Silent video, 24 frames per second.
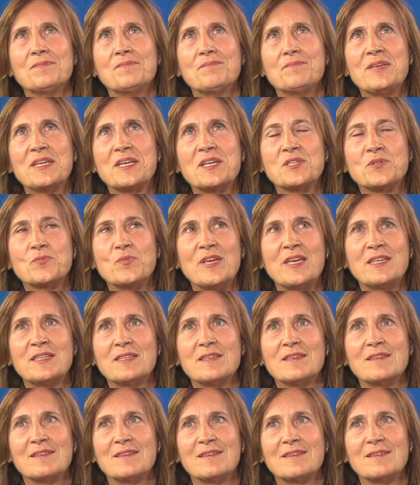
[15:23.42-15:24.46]
Because we
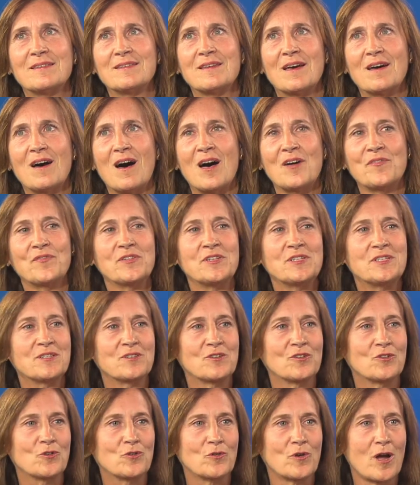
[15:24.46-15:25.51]
often
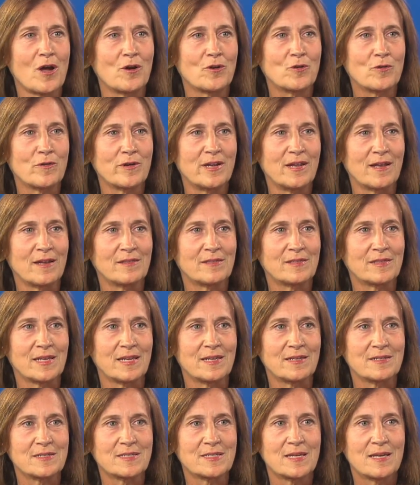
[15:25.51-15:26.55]
do agree on
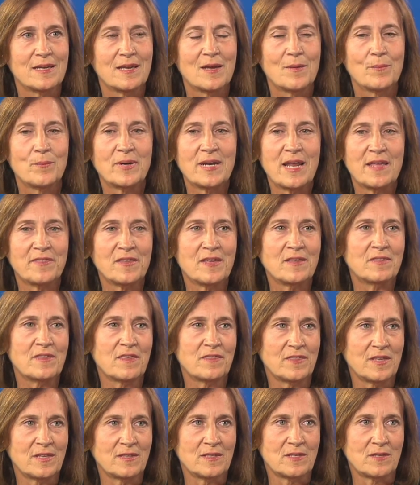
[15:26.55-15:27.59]
things, but I think the
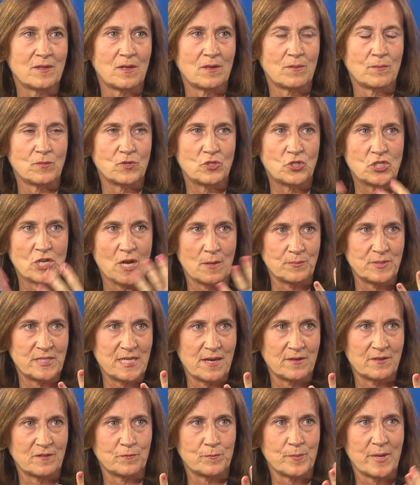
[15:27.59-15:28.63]
thing that jumps
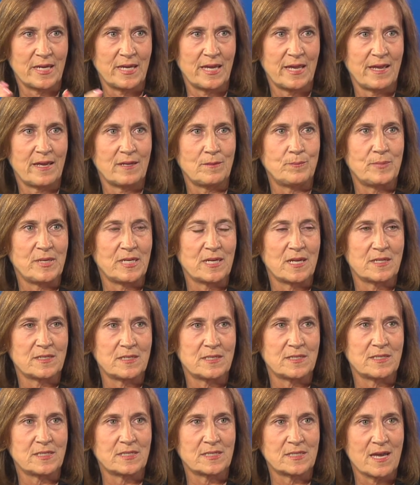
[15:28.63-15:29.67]
out of my head because
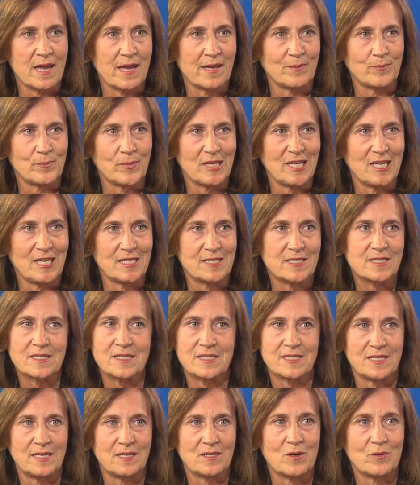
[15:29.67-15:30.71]
it's timely is
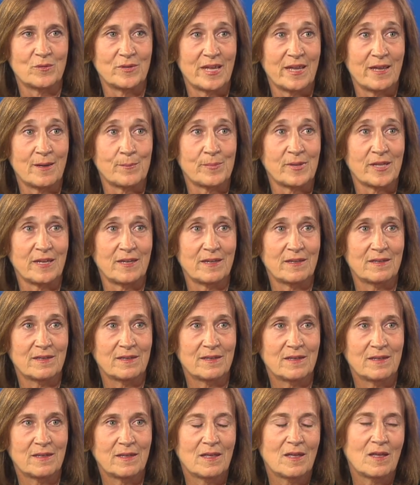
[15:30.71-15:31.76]
casino gambling.
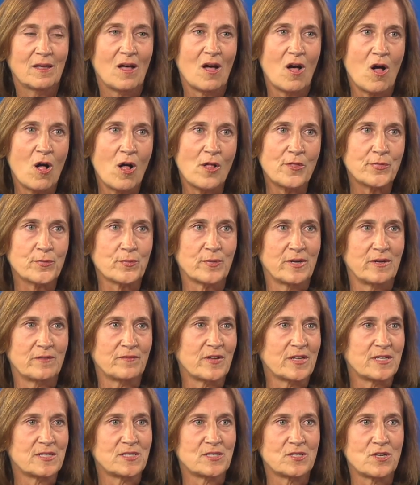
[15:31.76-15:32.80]
All three
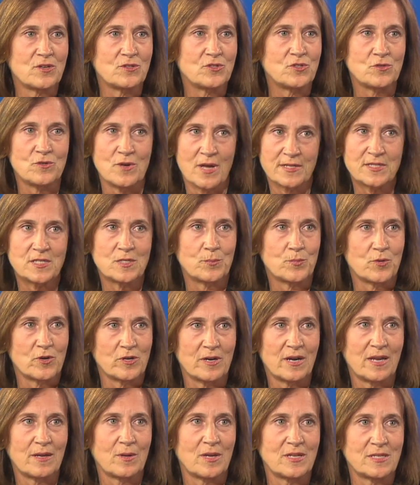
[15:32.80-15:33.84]
of us do not
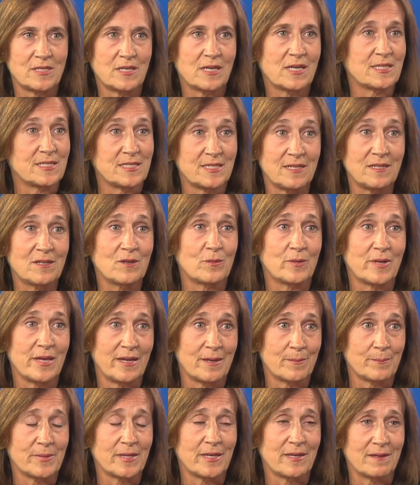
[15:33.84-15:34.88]
support casino
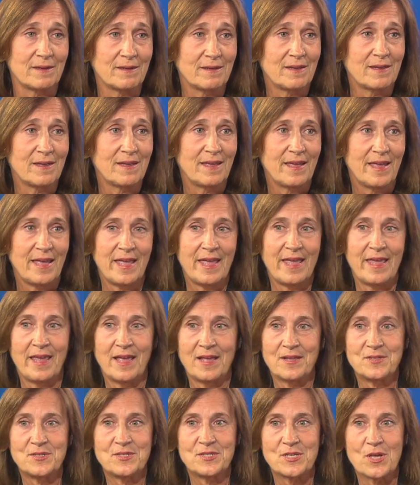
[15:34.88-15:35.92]
gambling.
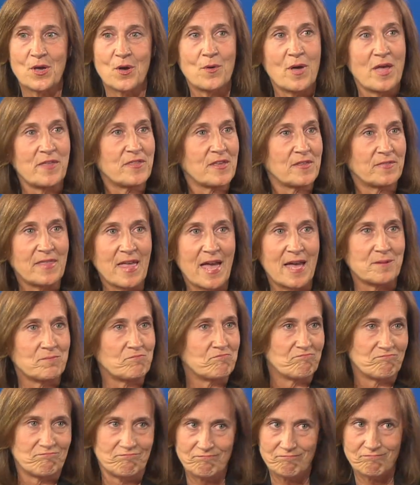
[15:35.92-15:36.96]
And so I think
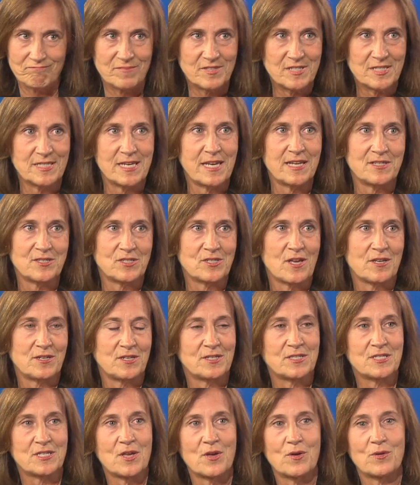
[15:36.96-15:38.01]
that stands on
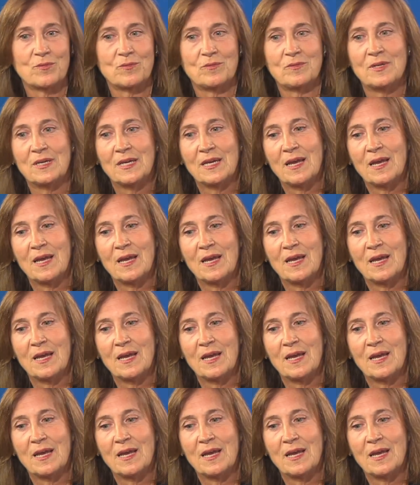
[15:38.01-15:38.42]
its own.